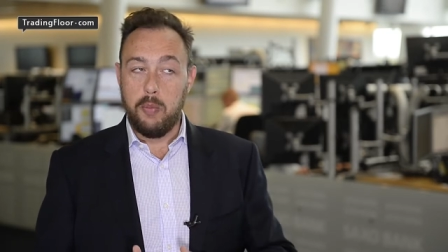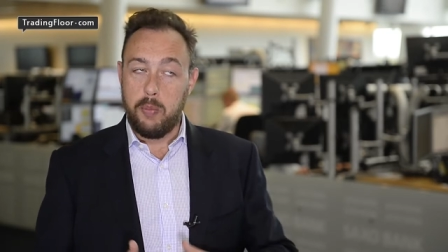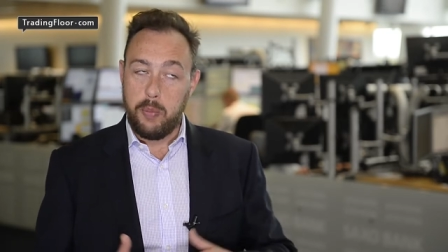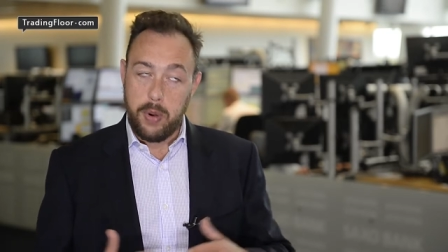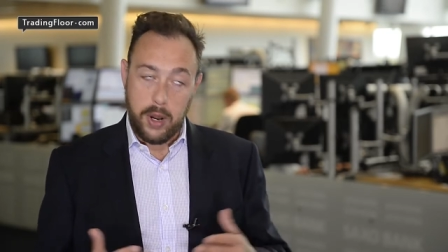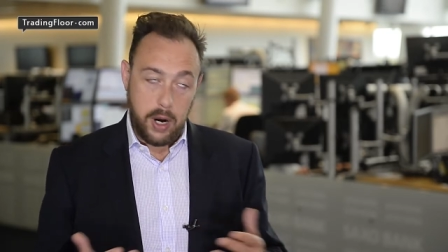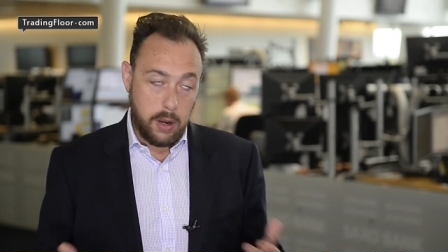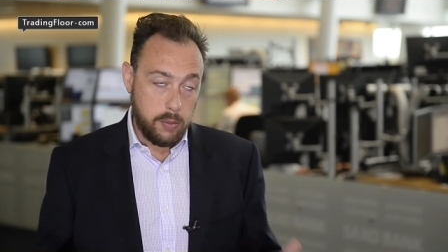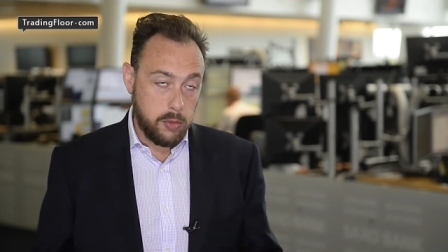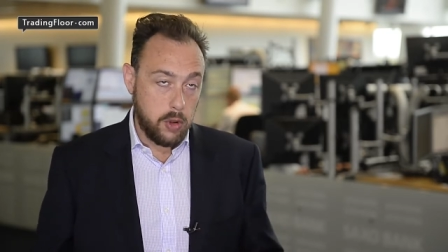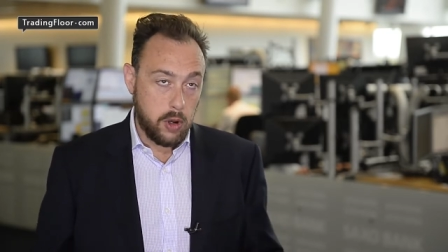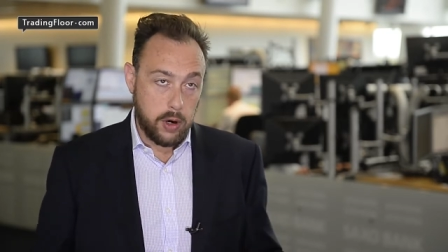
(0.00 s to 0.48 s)

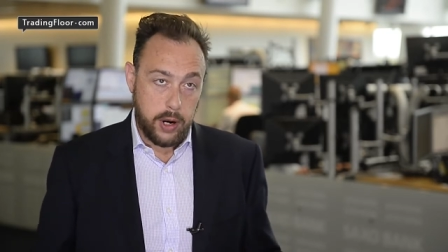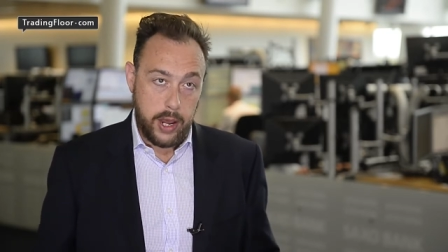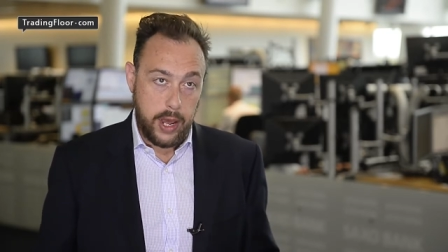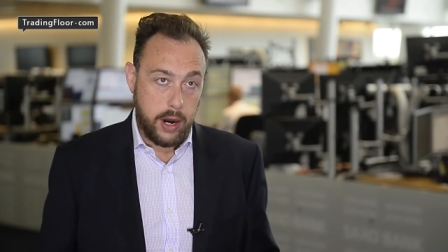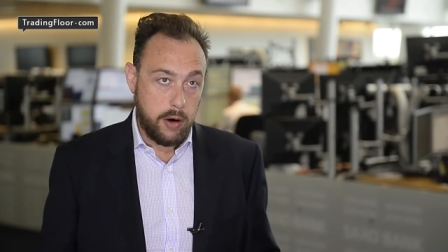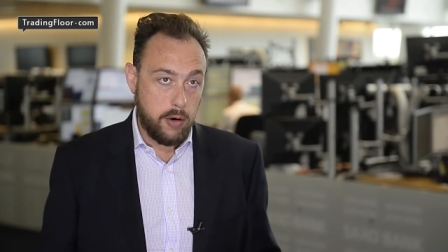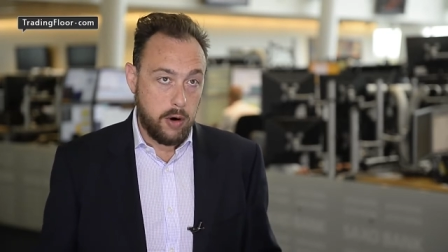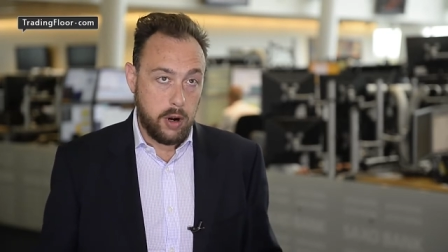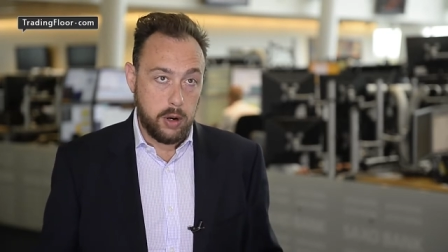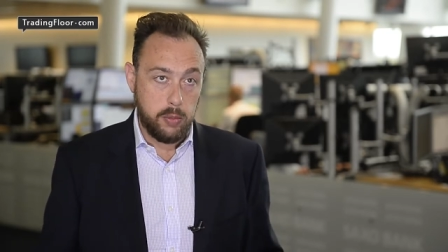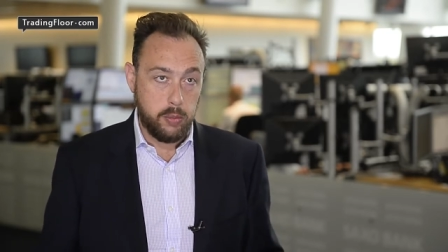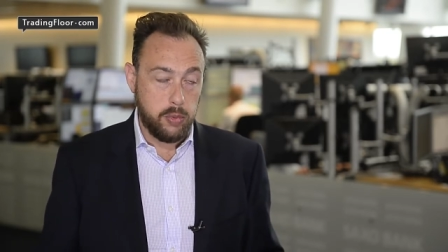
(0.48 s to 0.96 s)
But I'm not
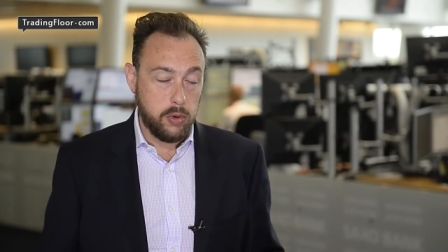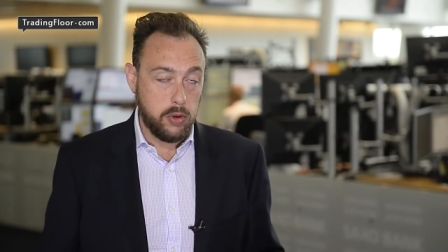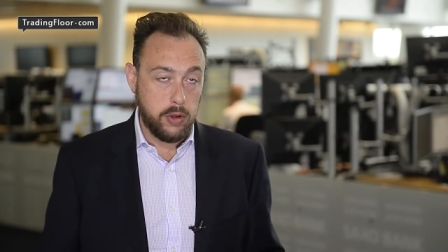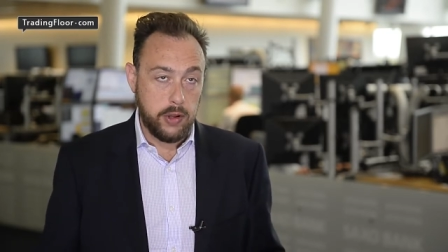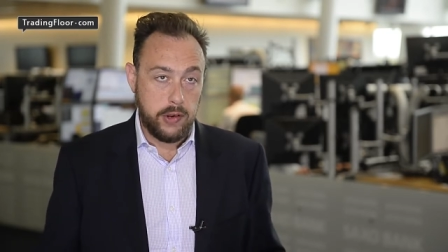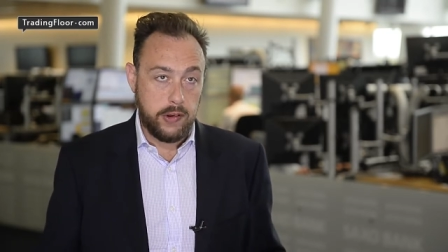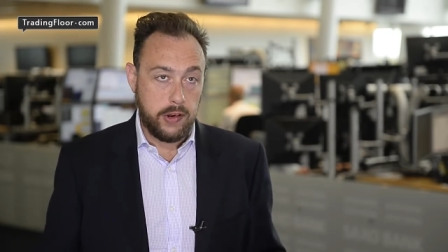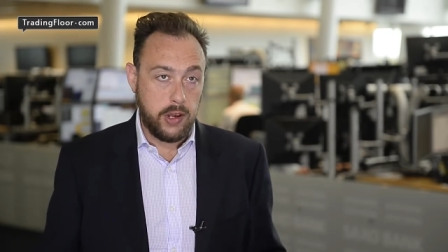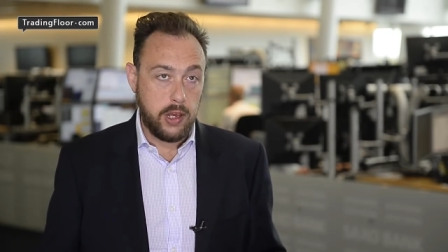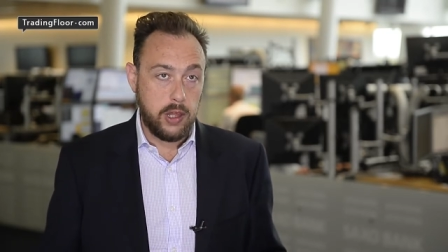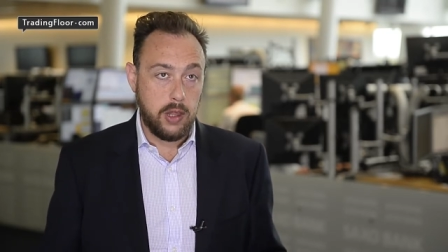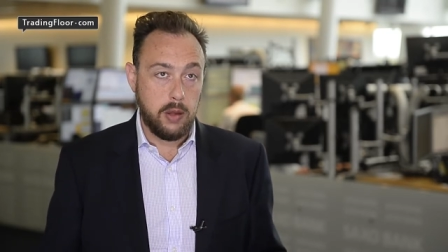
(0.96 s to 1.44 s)
outright
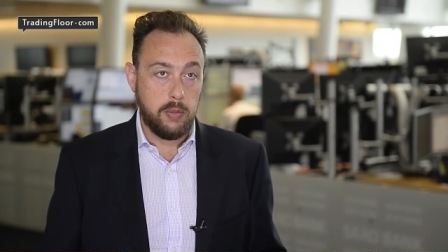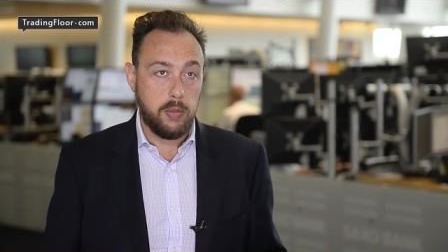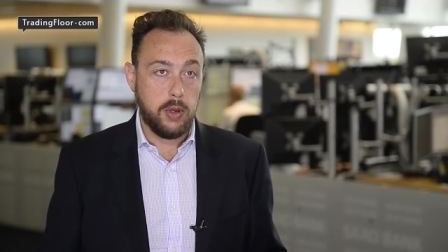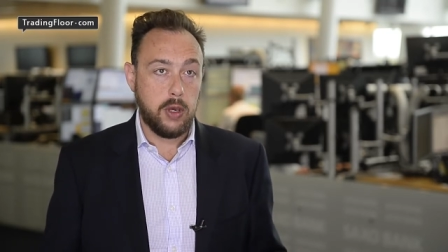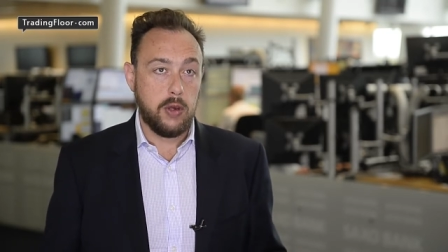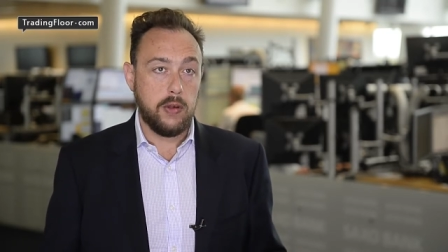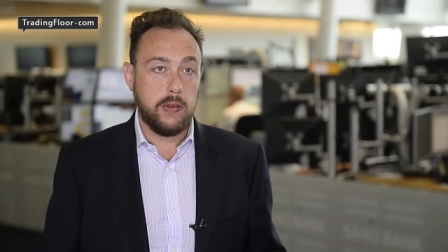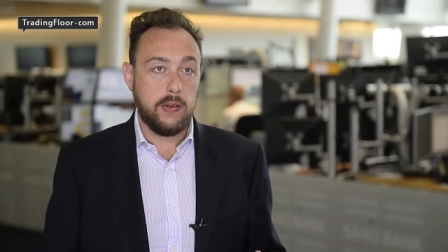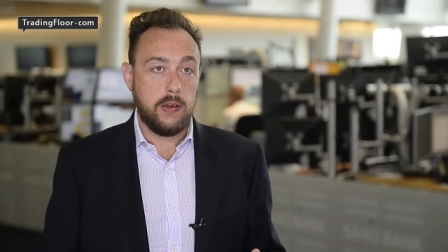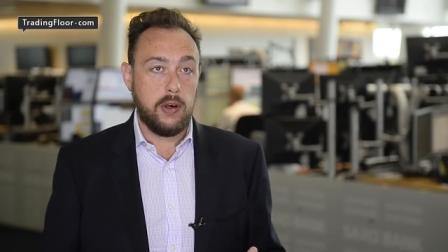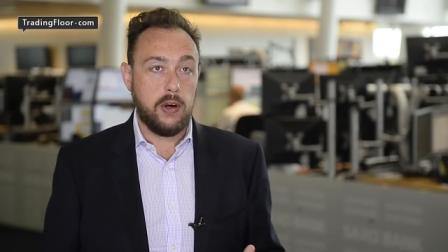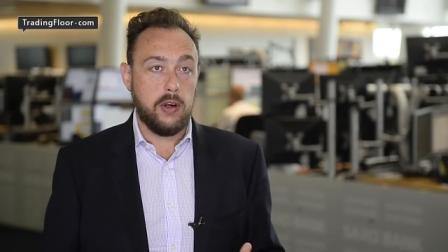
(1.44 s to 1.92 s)
bullish either
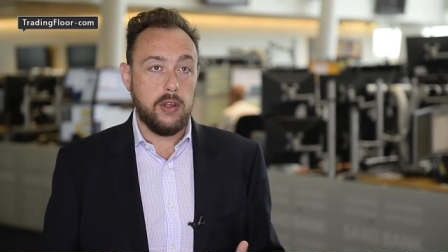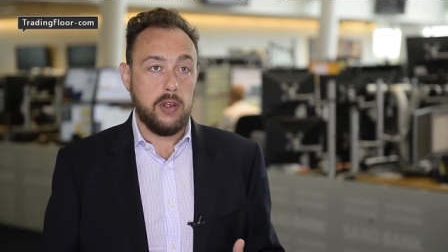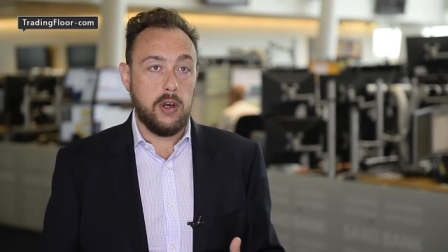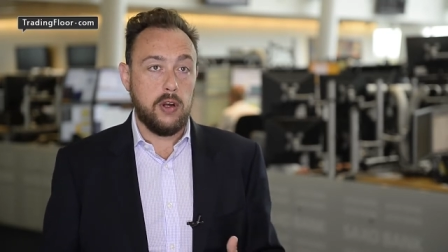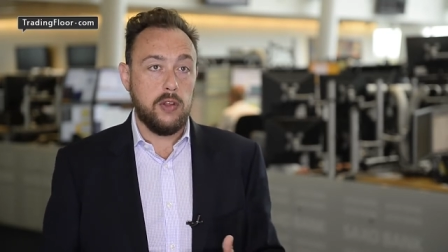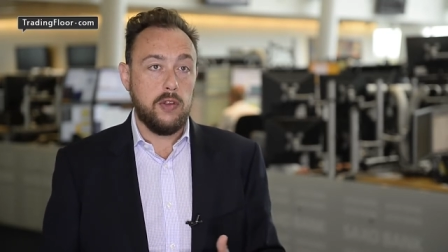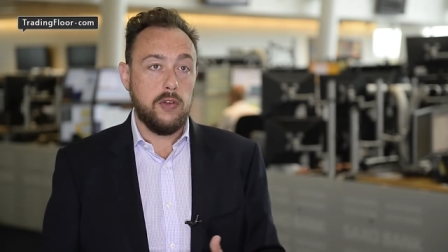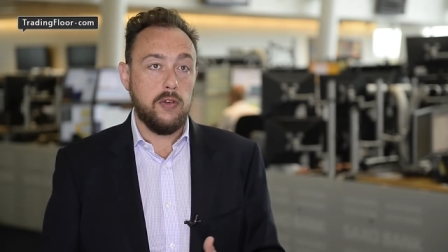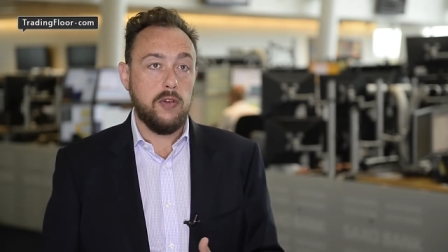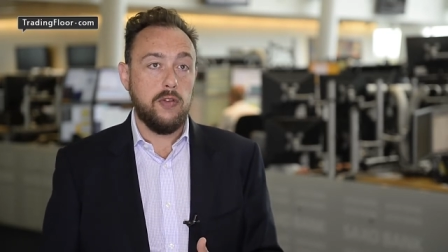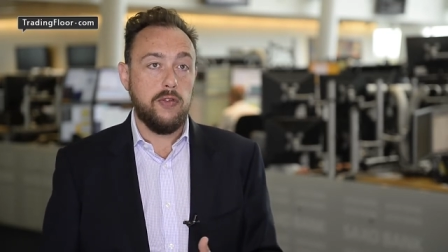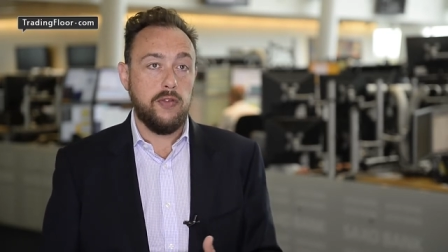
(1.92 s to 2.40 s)
because I,
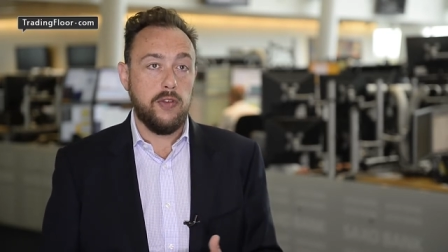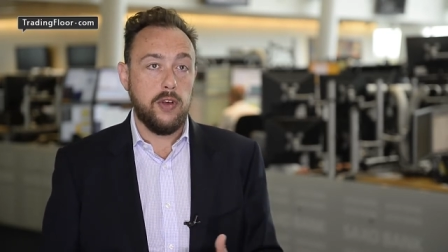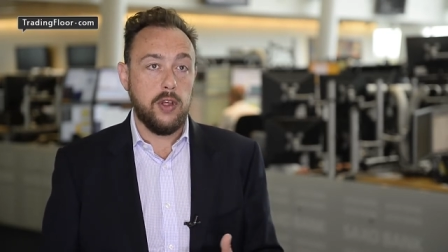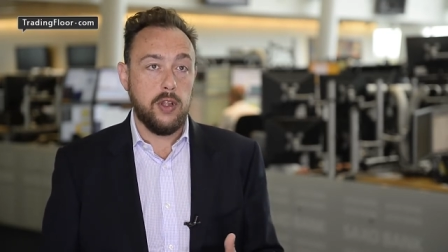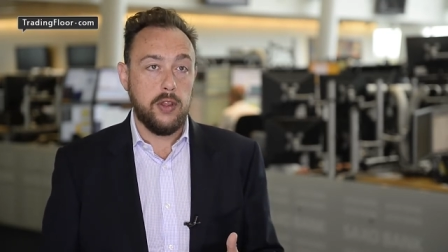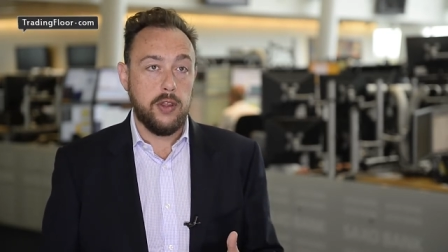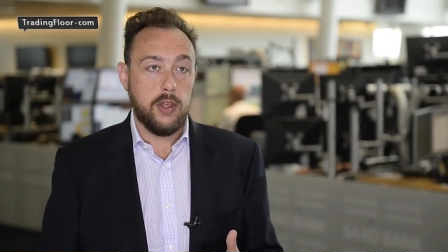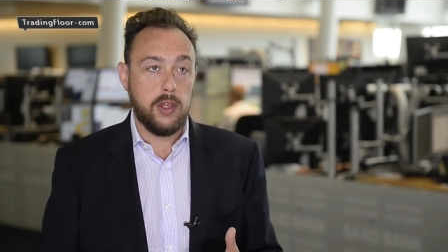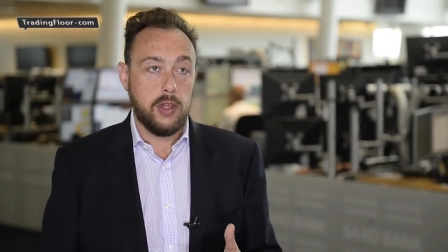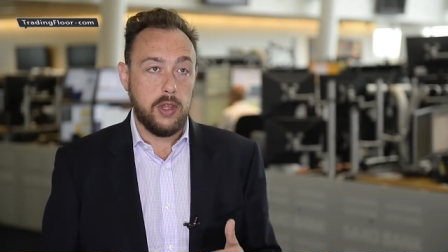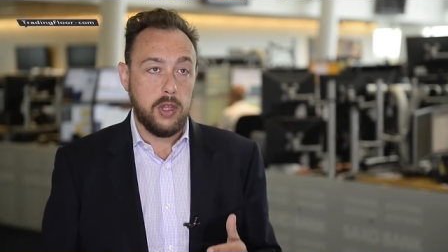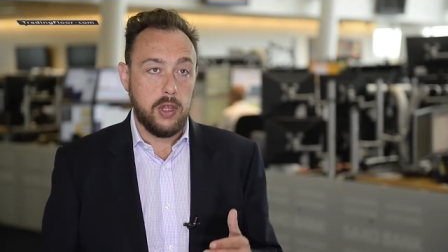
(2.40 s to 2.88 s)
I do
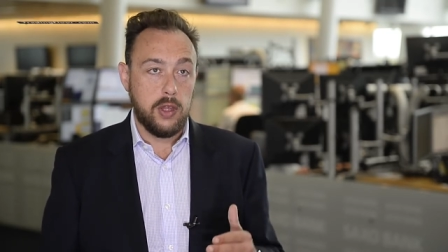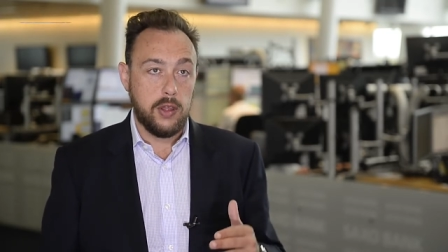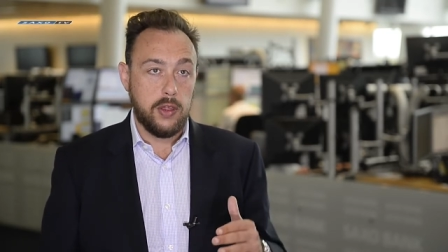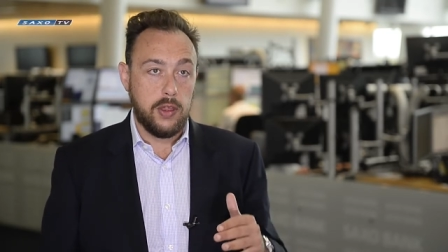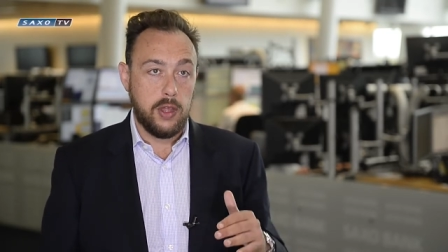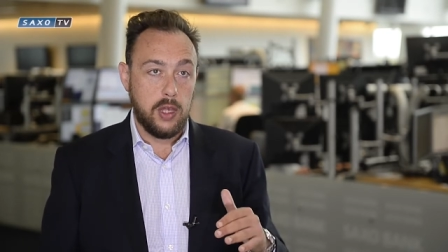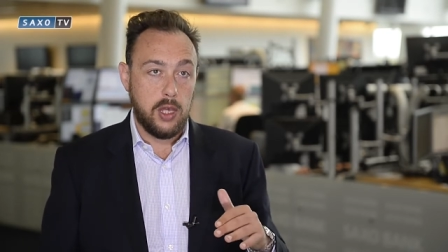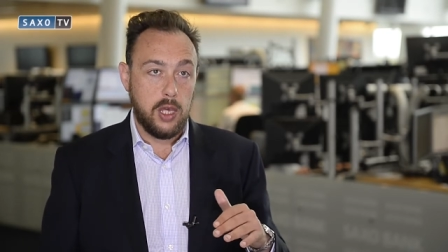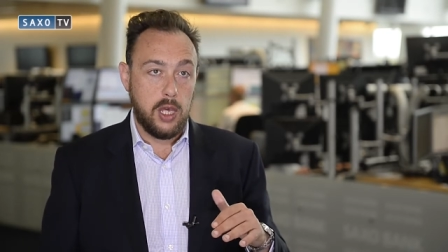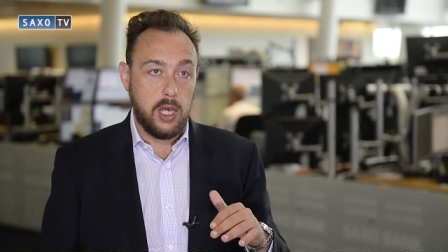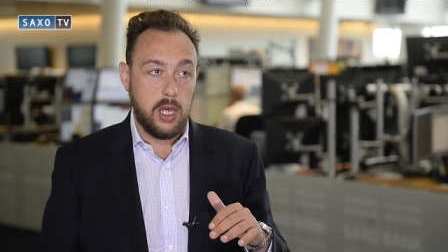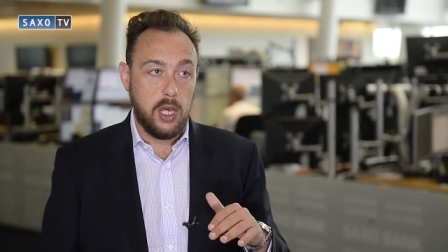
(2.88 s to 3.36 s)
feel that
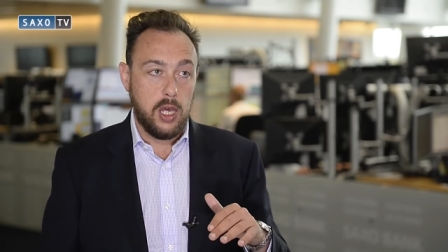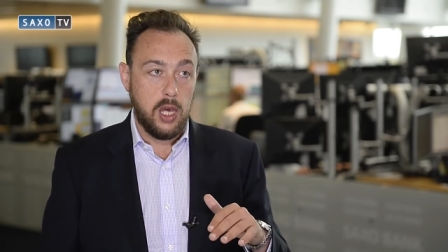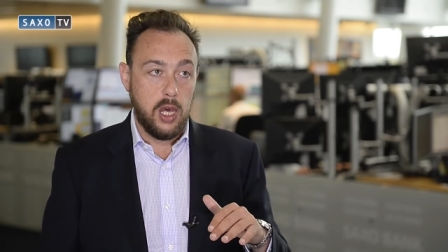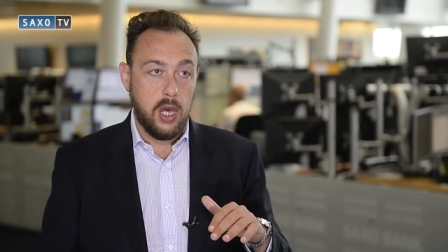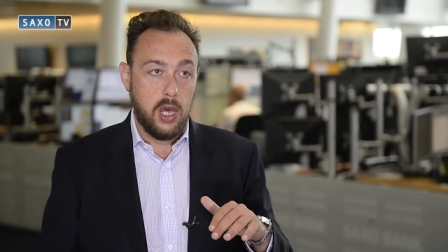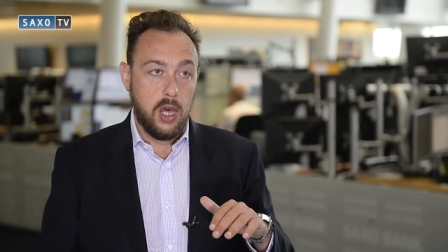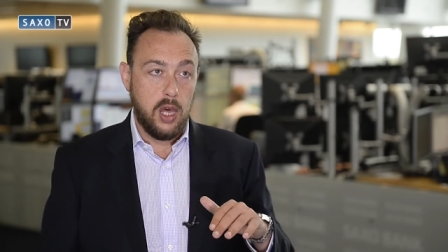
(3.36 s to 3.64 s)
the